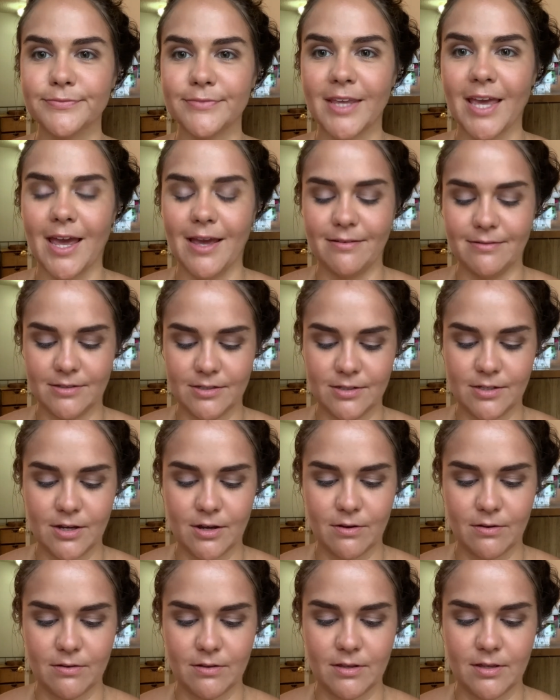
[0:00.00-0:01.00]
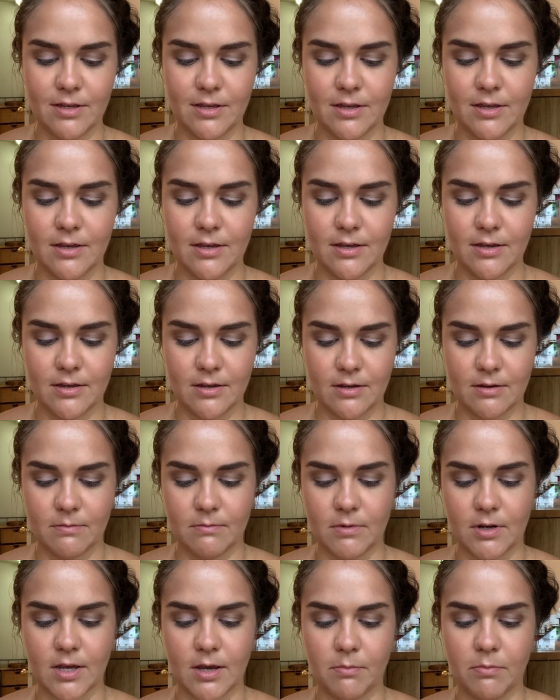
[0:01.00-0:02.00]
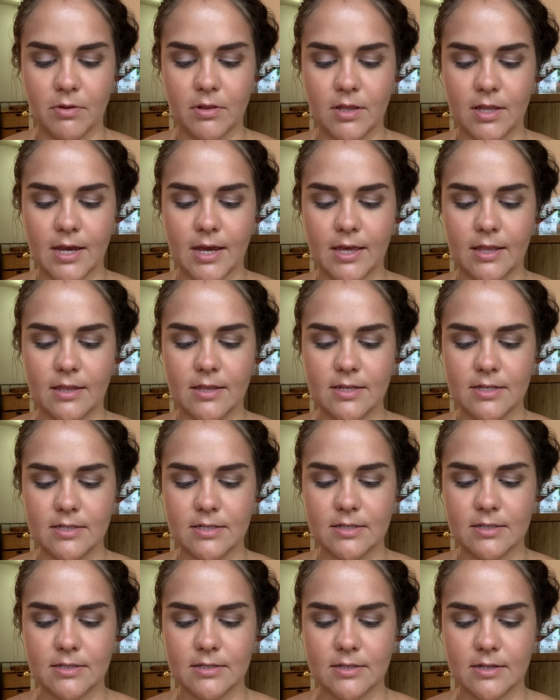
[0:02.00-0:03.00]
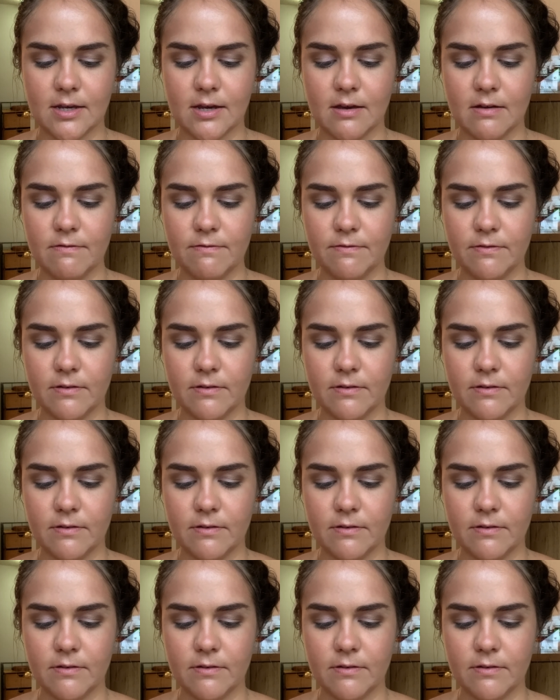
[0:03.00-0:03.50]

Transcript: Okay, so I'm gonna apply this stuff.